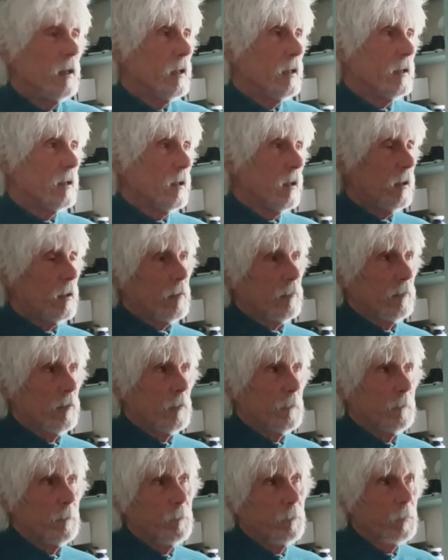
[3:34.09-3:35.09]
In
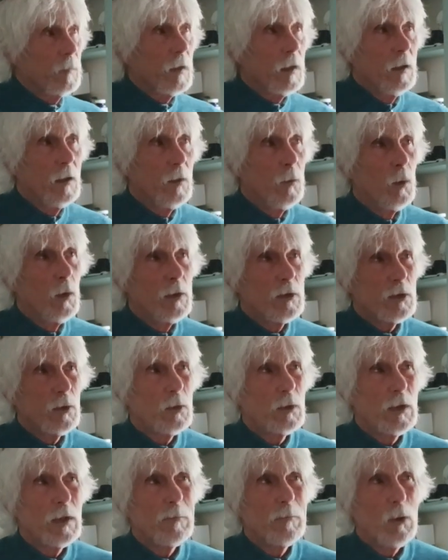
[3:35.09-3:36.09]
Lightroom, we're
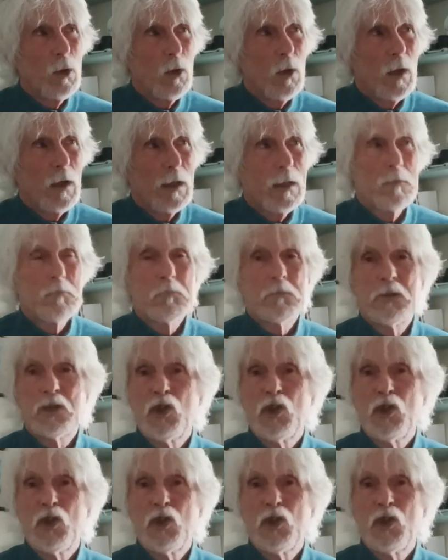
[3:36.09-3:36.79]
talking more like